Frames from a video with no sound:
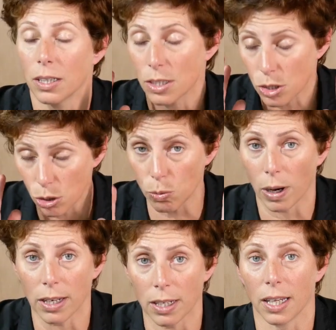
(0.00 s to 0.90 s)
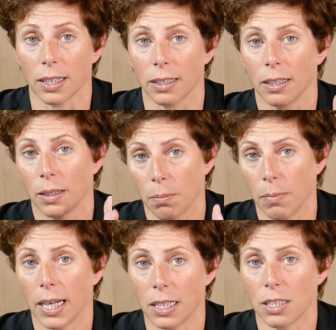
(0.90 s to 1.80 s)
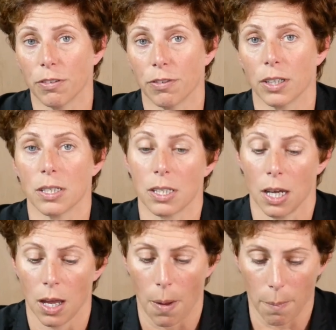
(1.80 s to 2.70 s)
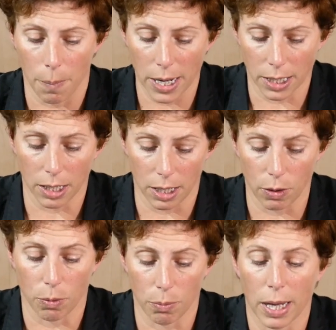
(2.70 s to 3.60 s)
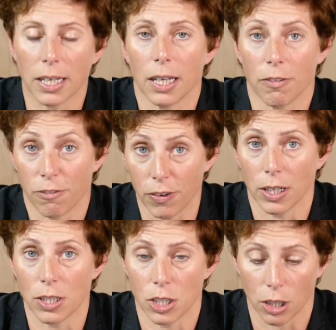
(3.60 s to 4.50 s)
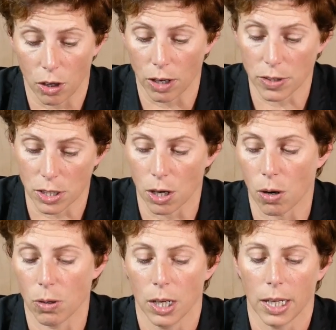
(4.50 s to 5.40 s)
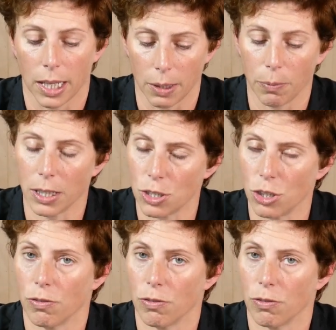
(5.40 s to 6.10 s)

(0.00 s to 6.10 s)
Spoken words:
Do one thing, make a difference, make it fit into your lifestyle, and then once you've